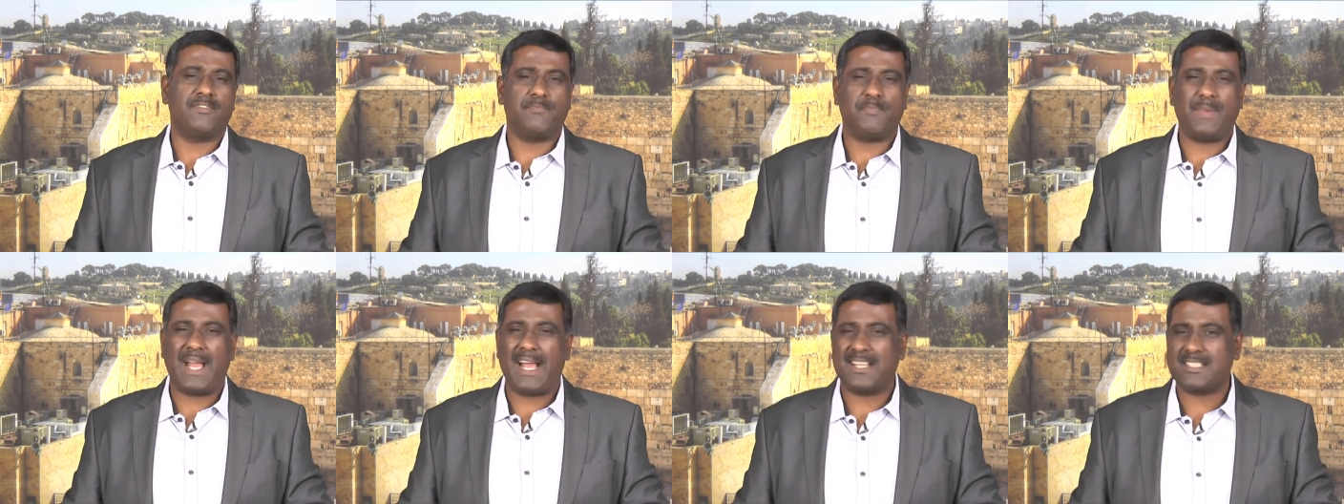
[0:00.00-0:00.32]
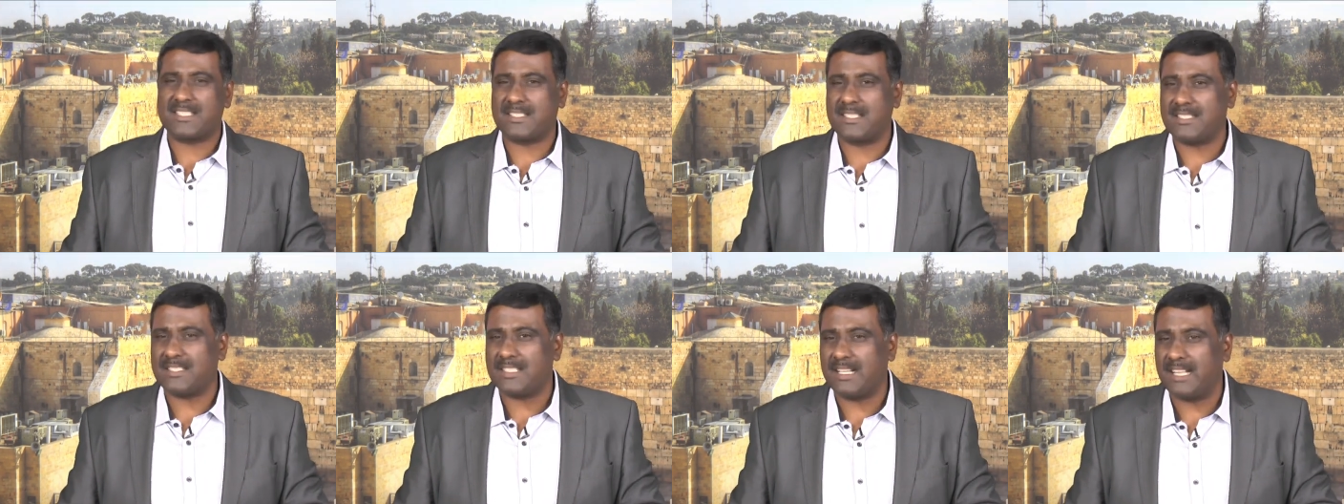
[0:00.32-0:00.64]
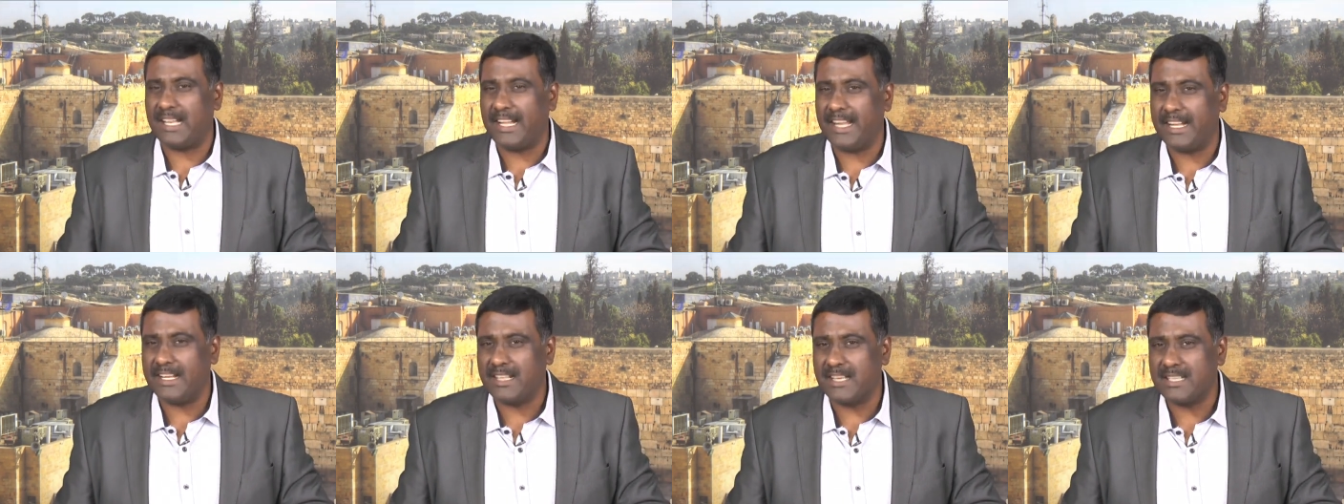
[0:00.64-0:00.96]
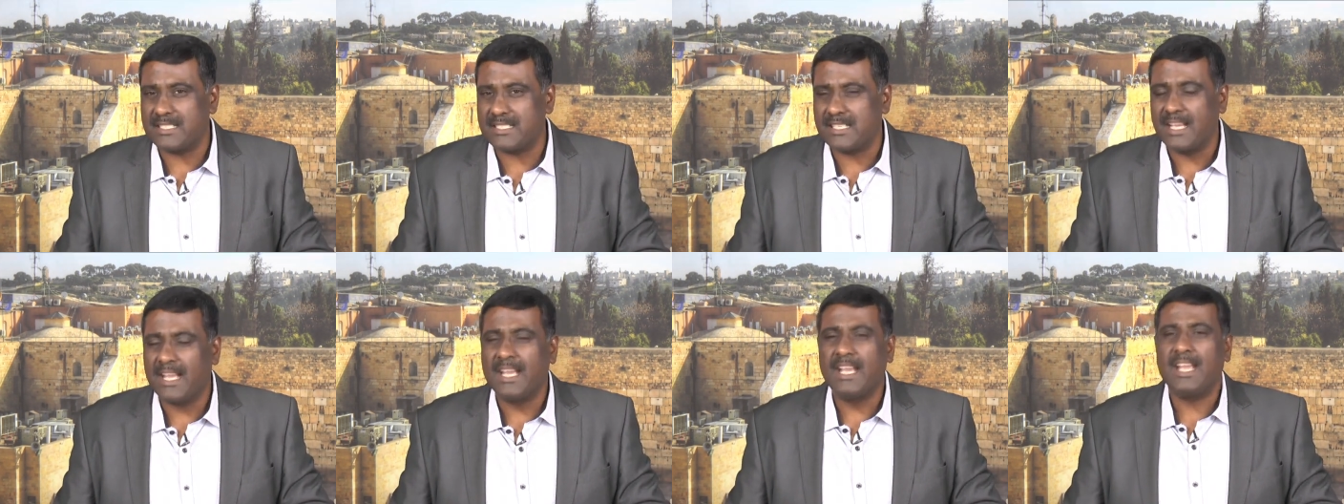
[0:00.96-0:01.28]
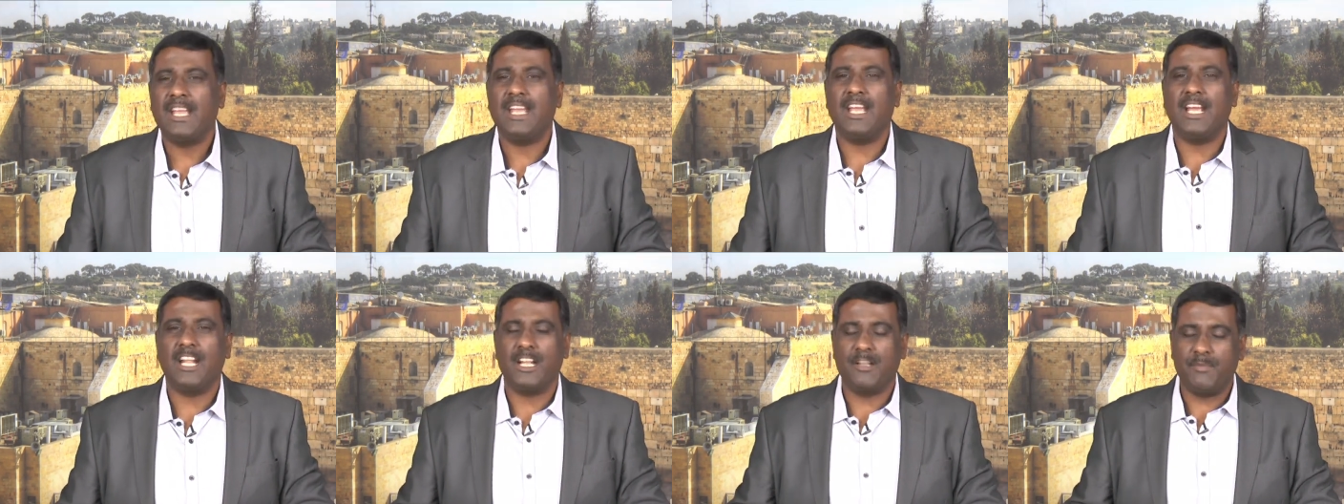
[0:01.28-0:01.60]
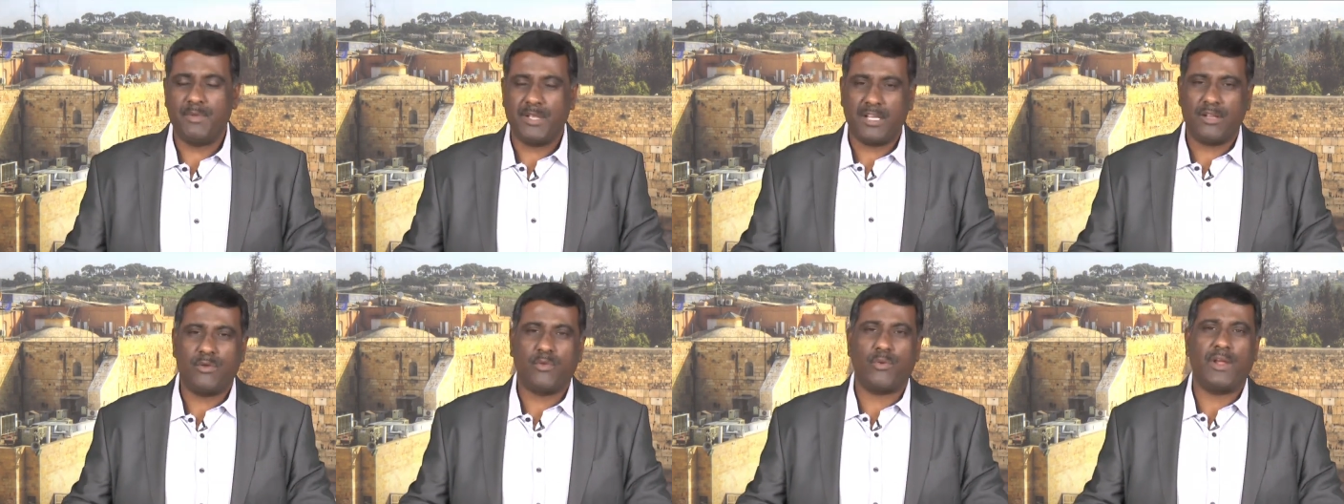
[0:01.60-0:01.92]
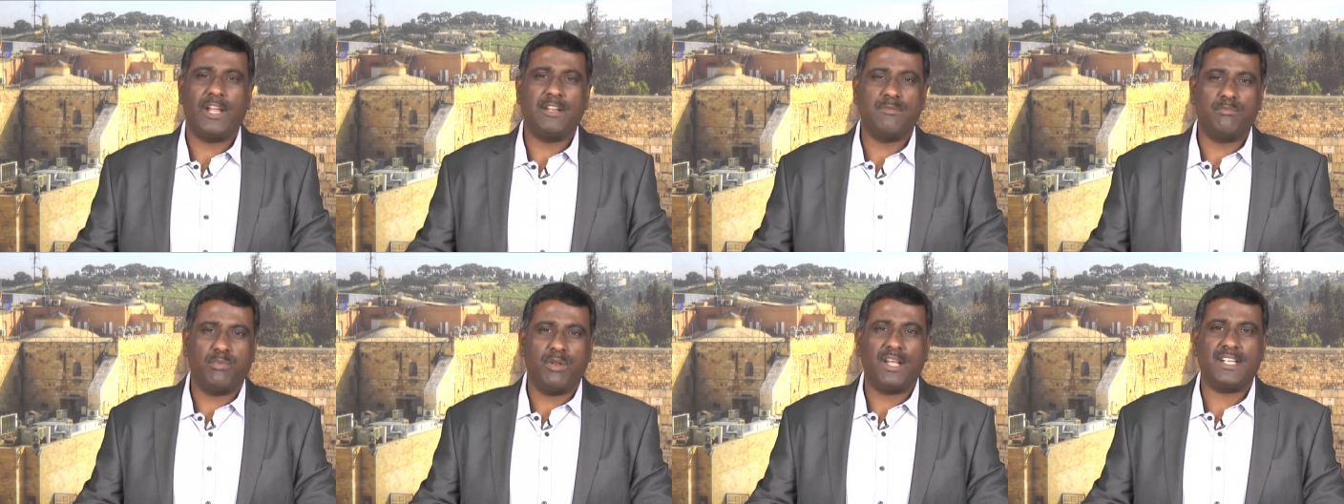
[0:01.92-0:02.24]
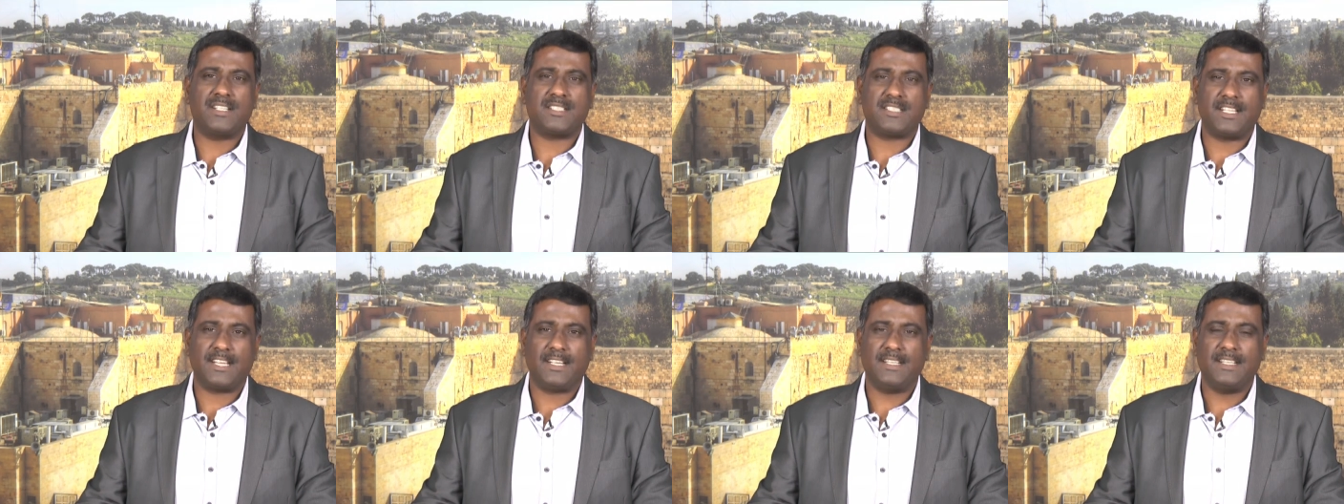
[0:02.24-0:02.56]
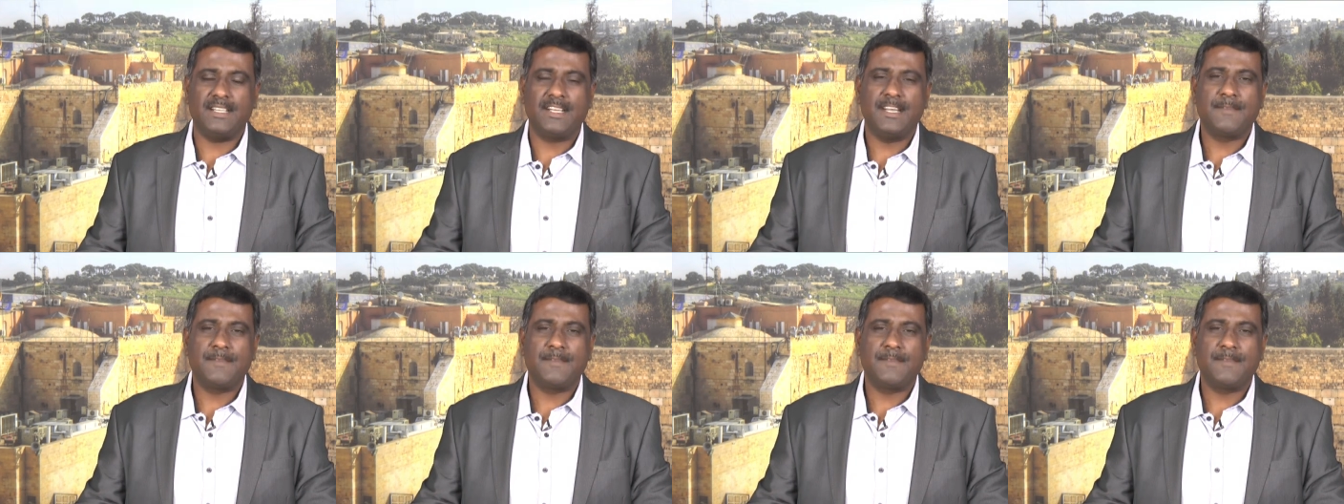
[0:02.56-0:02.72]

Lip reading: pastors and leaders. It'll be a great blessing.